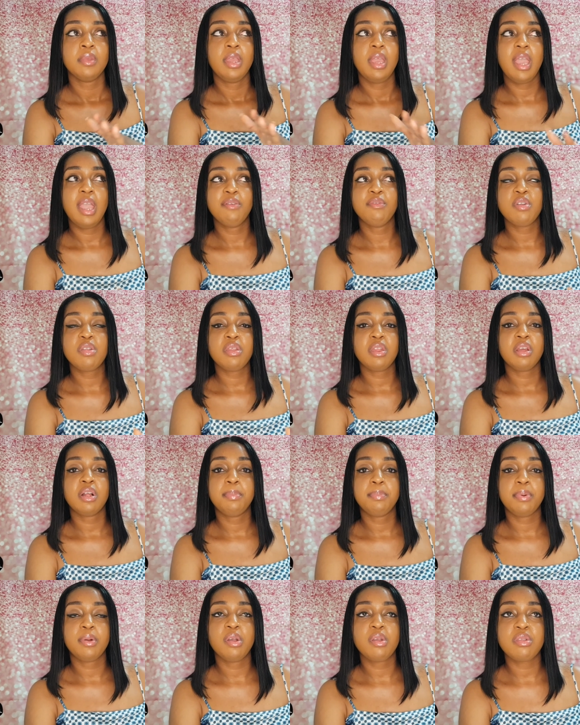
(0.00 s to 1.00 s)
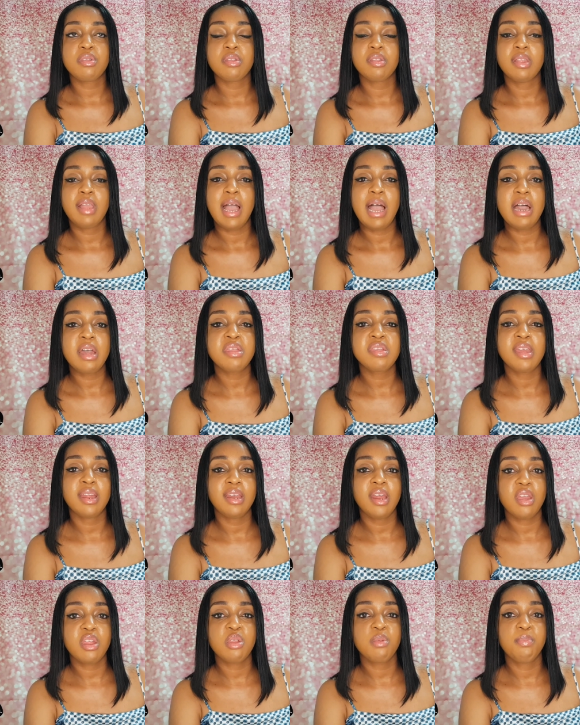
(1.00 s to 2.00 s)
every single person has
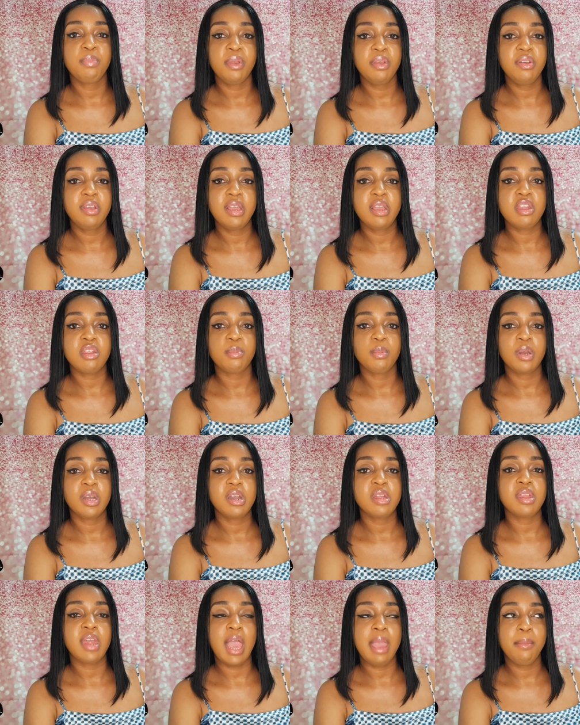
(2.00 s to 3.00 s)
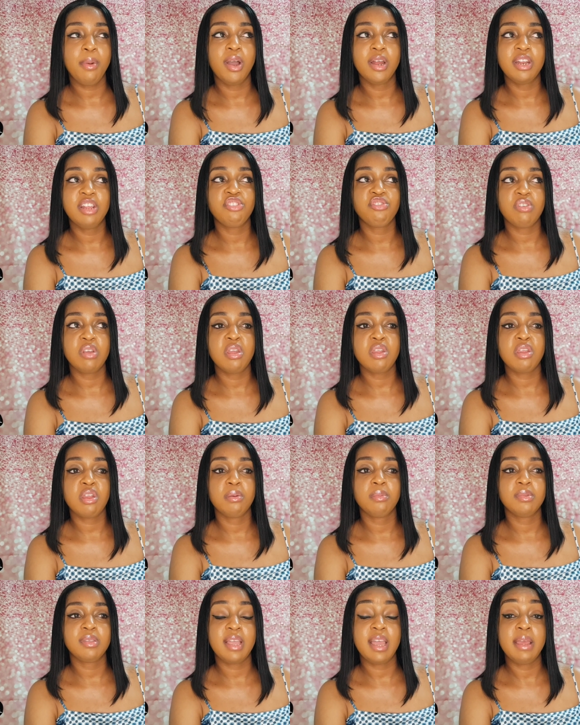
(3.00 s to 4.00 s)
that experience because I'm on the train
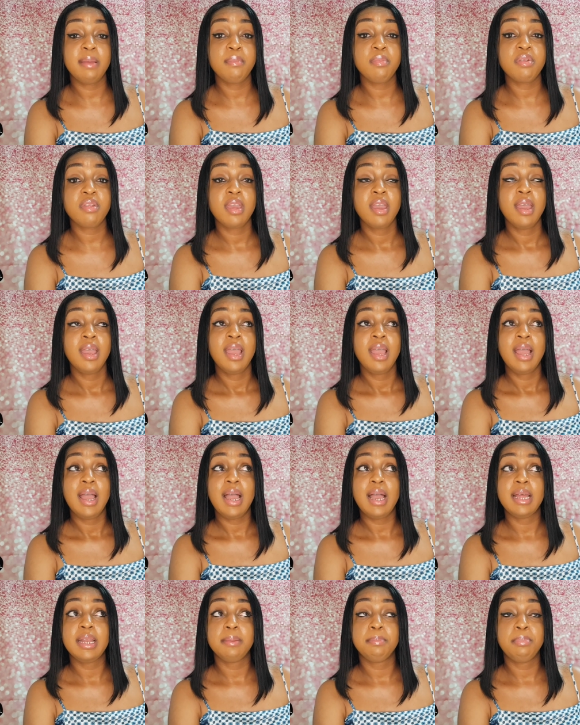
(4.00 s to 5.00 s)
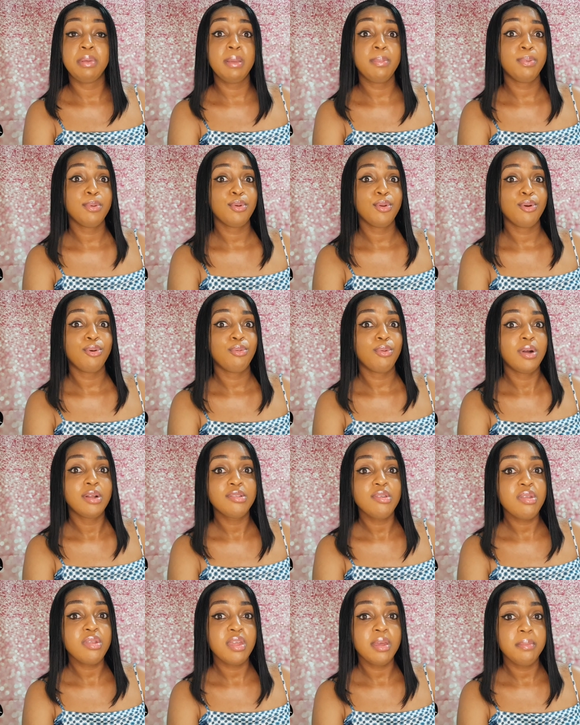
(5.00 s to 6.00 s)
sometimes and people don't
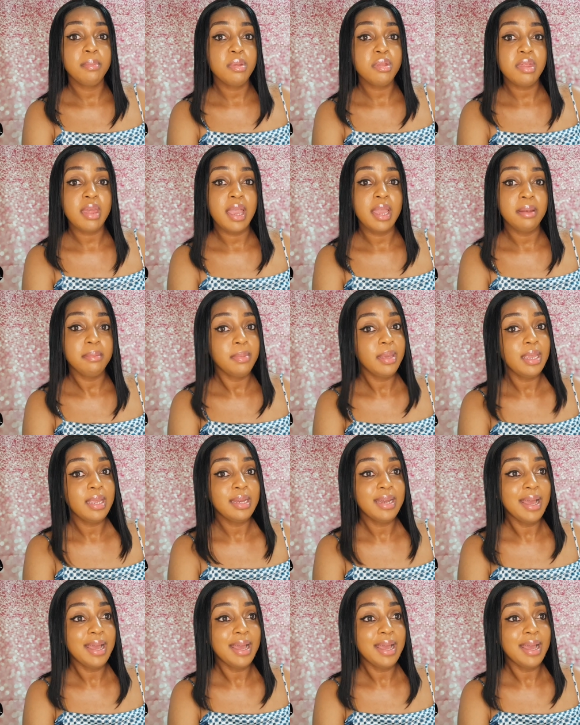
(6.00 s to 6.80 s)
want to sit beside me.